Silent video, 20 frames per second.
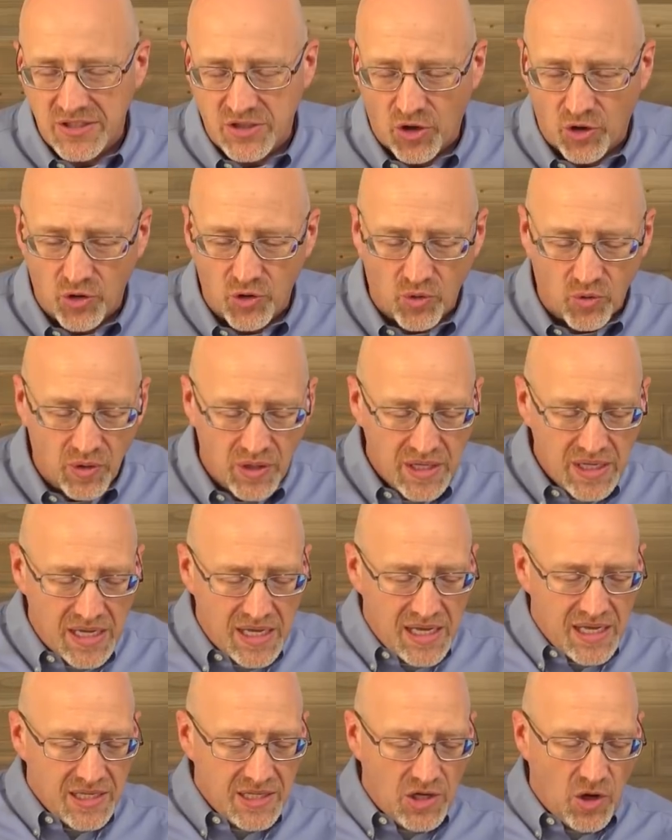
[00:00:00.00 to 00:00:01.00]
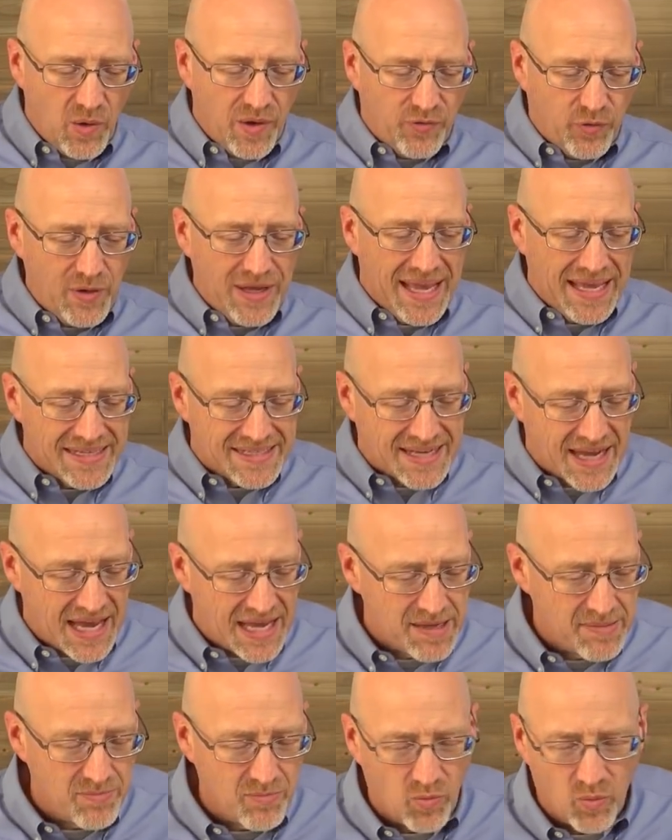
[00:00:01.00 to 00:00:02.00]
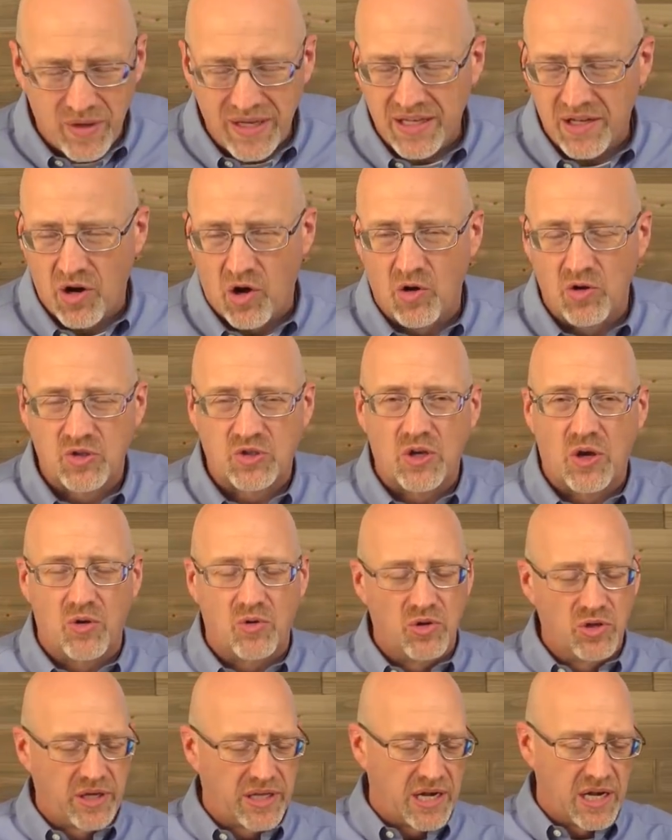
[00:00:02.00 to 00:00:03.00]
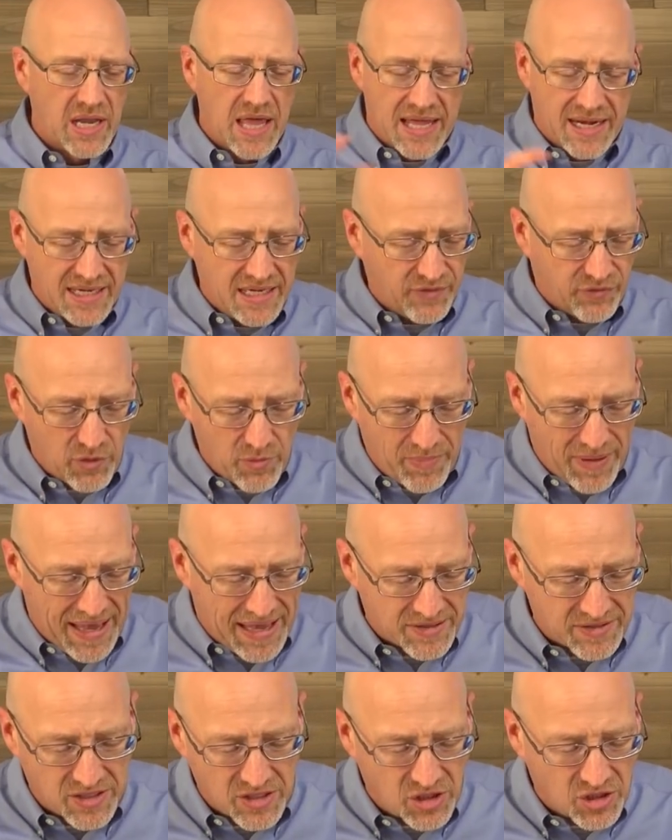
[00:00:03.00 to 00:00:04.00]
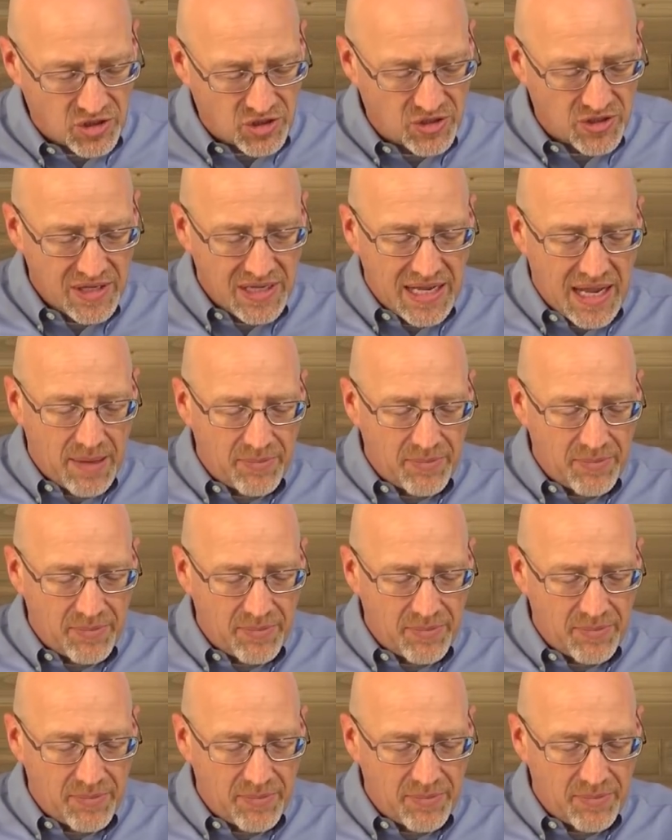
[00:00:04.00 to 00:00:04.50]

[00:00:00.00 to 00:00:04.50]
eternal. You know, if we had time, we could also look at a lot of different passages.